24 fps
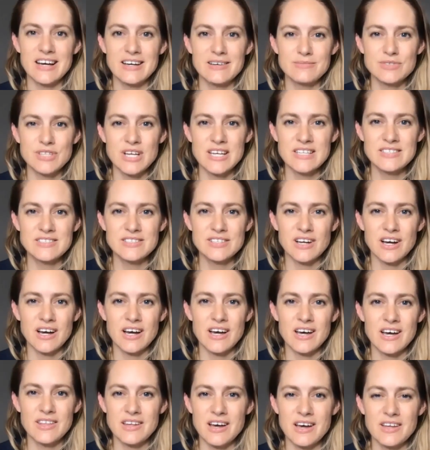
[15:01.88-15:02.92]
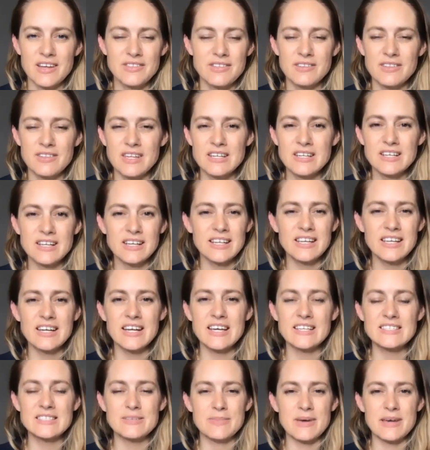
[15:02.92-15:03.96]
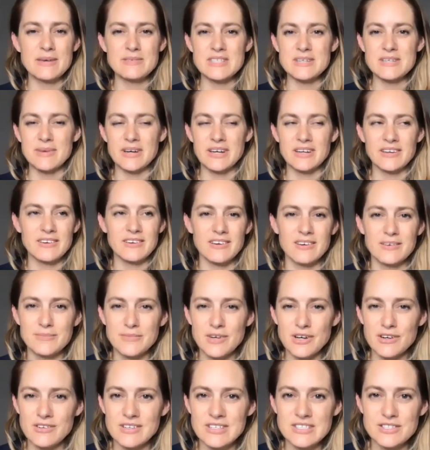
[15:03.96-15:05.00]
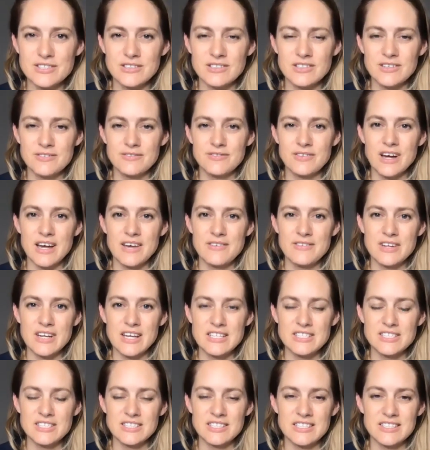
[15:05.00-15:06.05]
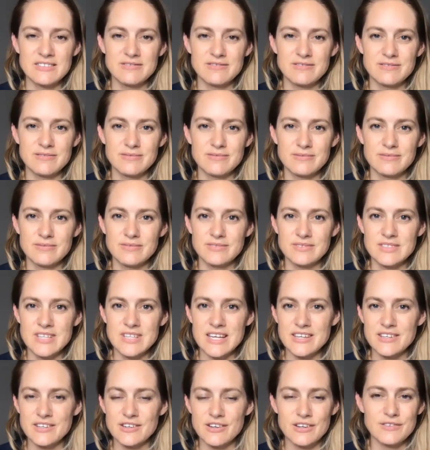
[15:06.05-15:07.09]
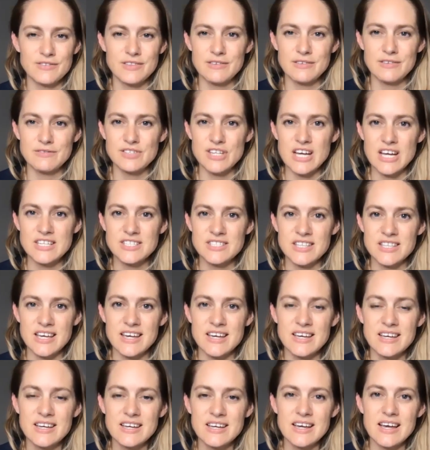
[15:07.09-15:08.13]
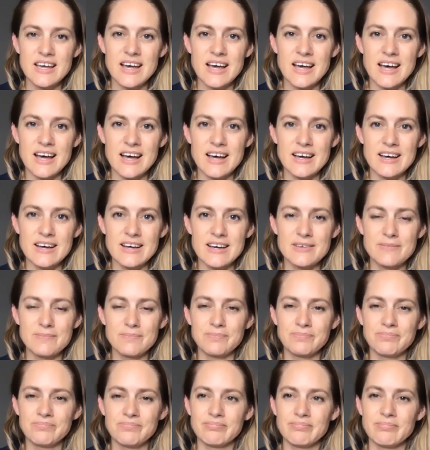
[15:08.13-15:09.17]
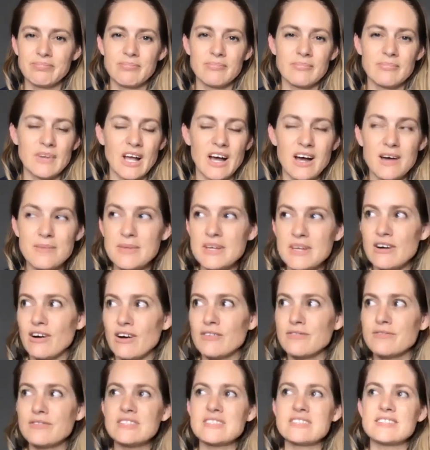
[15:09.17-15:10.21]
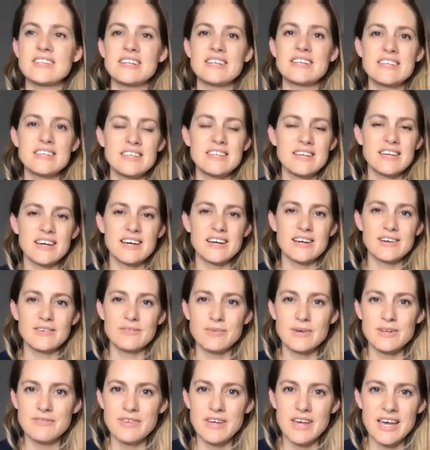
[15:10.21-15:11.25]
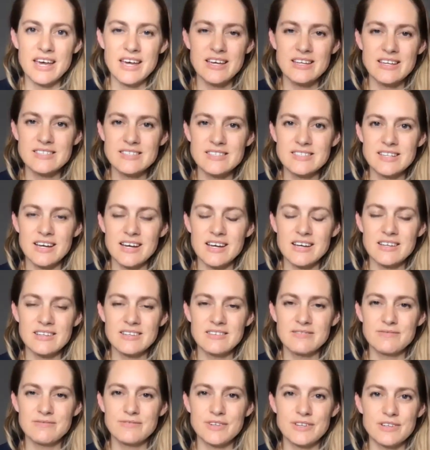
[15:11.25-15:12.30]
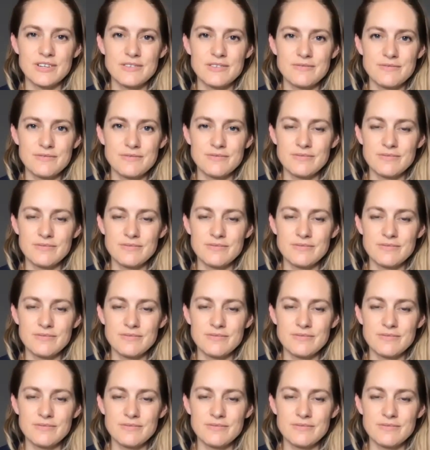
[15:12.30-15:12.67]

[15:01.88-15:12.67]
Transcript: changing. They declared it as a pandemic. I'm not really sure if I haven't actually taken note if they've changed that. I mean, obviously here we've had very,